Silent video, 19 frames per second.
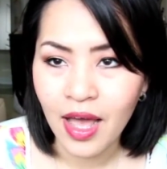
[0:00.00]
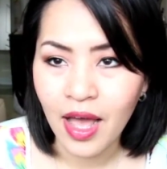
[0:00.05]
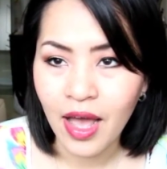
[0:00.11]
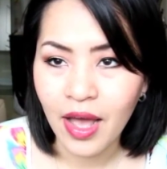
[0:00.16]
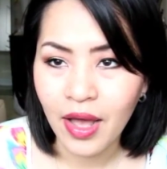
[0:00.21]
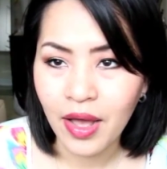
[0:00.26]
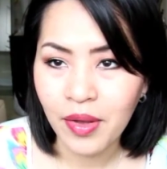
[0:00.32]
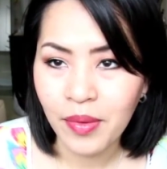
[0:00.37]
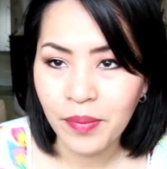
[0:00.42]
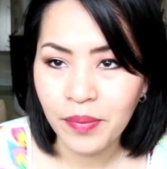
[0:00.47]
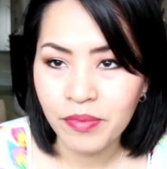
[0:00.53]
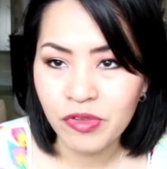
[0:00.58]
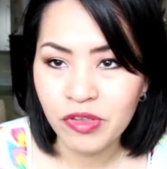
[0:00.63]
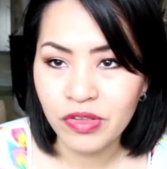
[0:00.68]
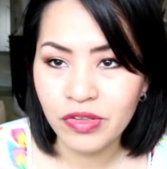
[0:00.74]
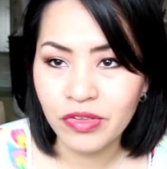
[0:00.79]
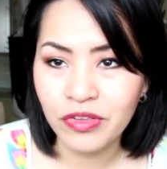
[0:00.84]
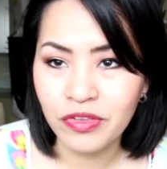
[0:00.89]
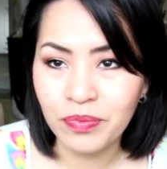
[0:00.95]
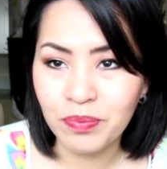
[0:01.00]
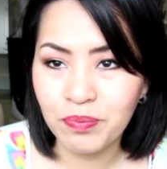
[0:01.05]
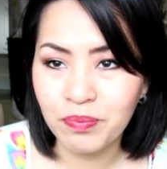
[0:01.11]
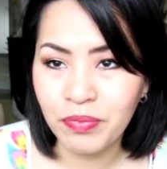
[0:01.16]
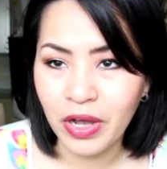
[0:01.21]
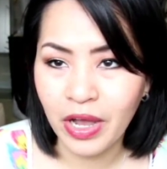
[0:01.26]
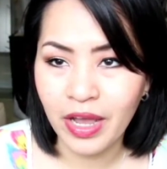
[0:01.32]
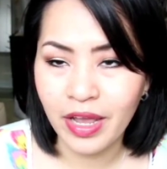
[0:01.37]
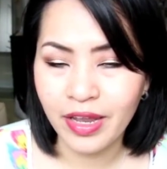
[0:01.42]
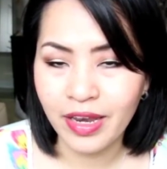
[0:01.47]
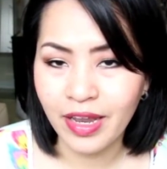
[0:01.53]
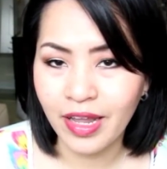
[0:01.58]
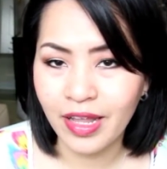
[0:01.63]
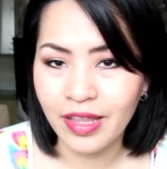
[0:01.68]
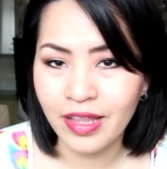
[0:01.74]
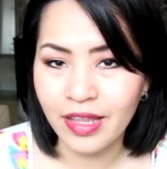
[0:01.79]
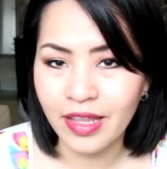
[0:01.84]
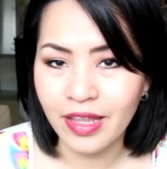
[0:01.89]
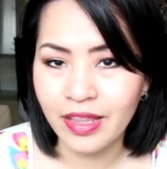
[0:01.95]
but
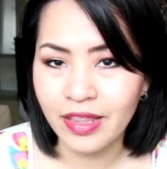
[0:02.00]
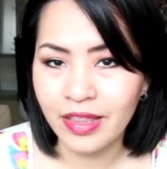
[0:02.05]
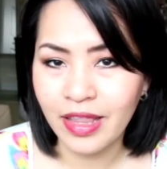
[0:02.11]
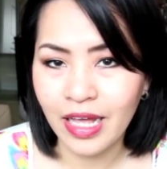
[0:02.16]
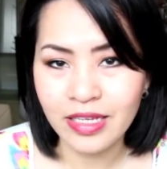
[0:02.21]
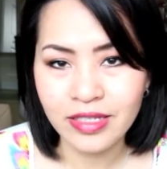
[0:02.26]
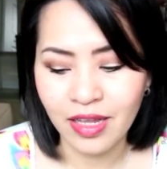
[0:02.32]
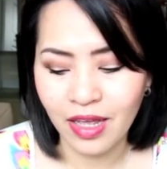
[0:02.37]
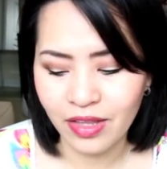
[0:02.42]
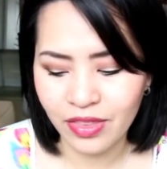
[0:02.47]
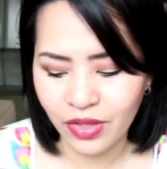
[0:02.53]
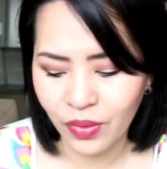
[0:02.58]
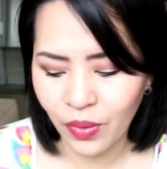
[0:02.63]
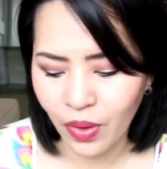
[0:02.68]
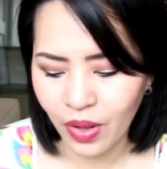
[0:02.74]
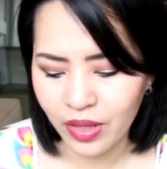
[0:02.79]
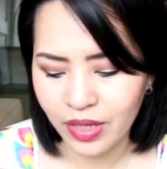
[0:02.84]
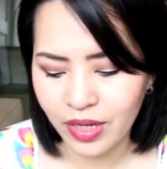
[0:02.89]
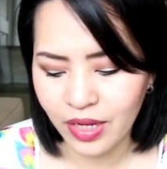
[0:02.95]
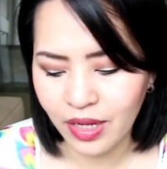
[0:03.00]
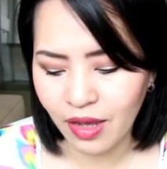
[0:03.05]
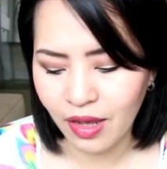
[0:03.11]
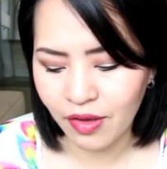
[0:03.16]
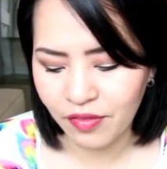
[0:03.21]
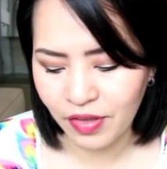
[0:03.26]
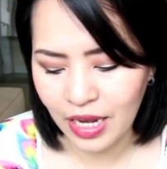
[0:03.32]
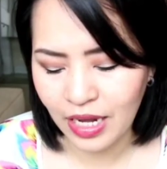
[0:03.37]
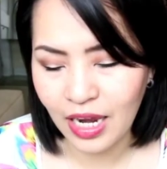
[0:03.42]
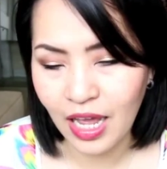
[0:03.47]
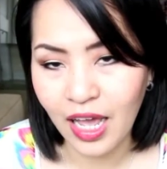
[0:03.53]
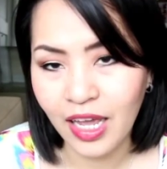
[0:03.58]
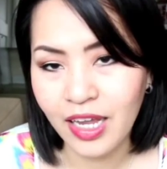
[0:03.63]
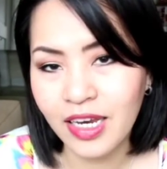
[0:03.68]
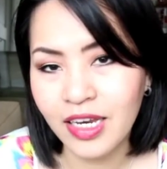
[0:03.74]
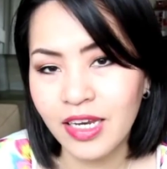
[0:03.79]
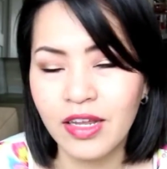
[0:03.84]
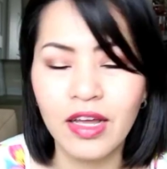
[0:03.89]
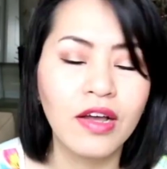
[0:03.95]
that's not the quality of
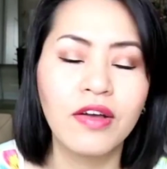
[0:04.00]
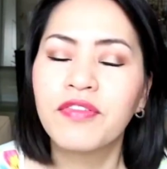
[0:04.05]
a